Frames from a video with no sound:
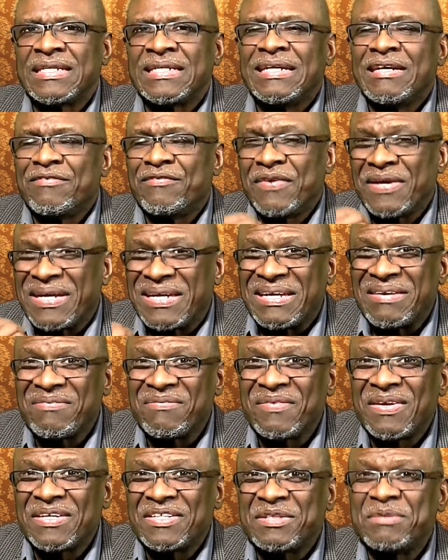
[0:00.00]

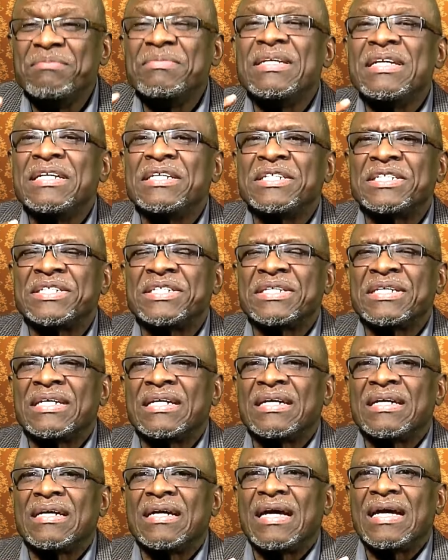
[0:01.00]
Forgiveness means
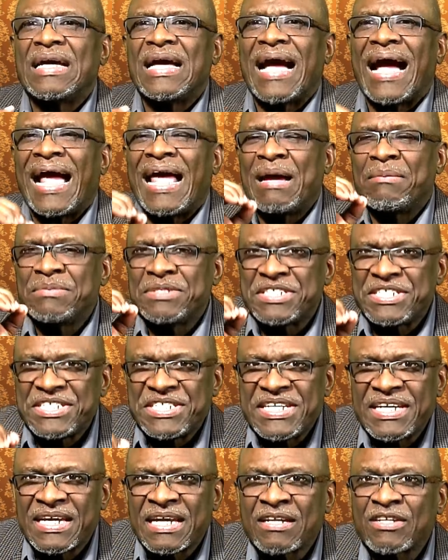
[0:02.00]
I am
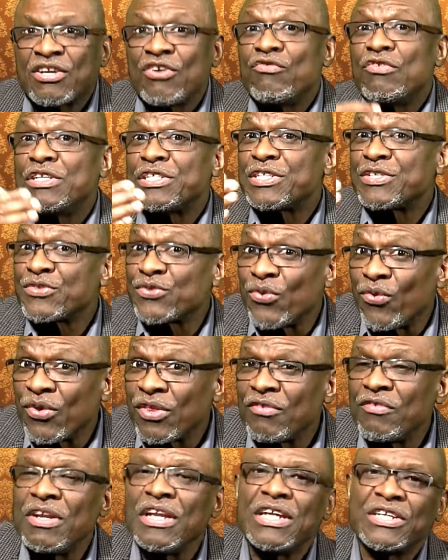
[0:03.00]
seeking to restore the
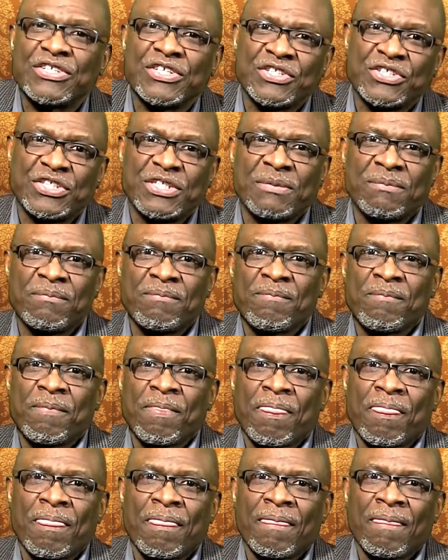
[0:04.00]
relationship.
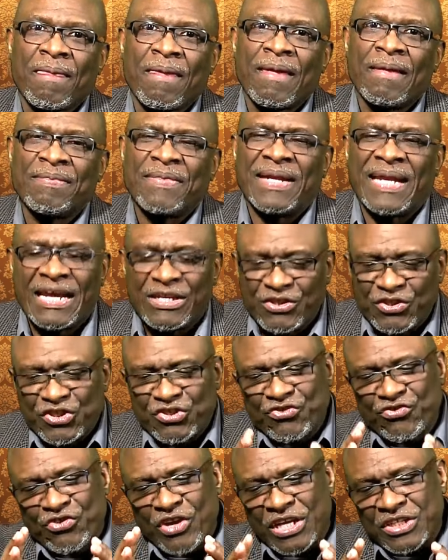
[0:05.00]
That I
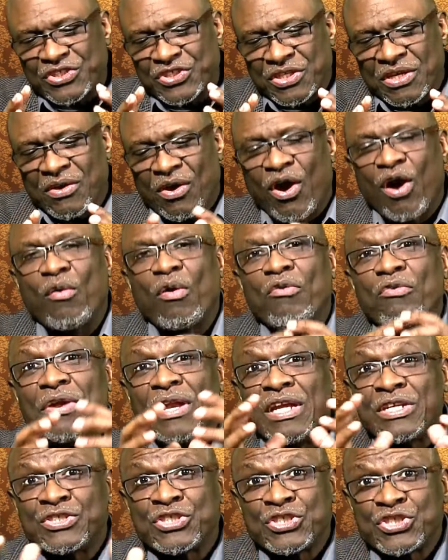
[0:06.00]
treasure our
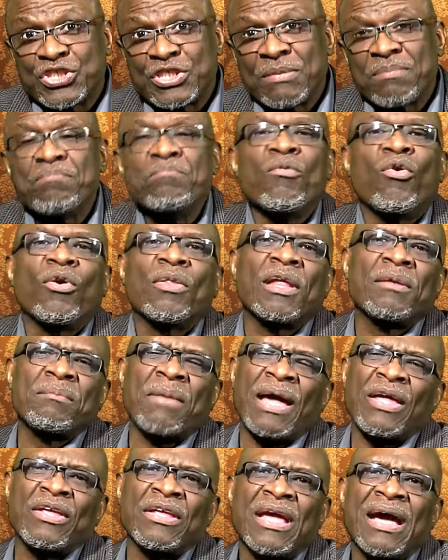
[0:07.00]
relationship more than
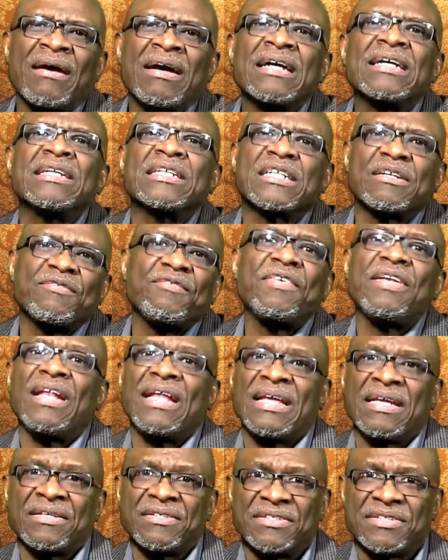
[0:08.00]
my hurt
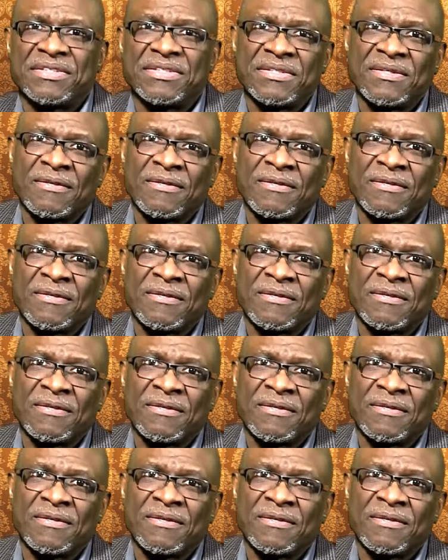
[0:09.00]
feelings.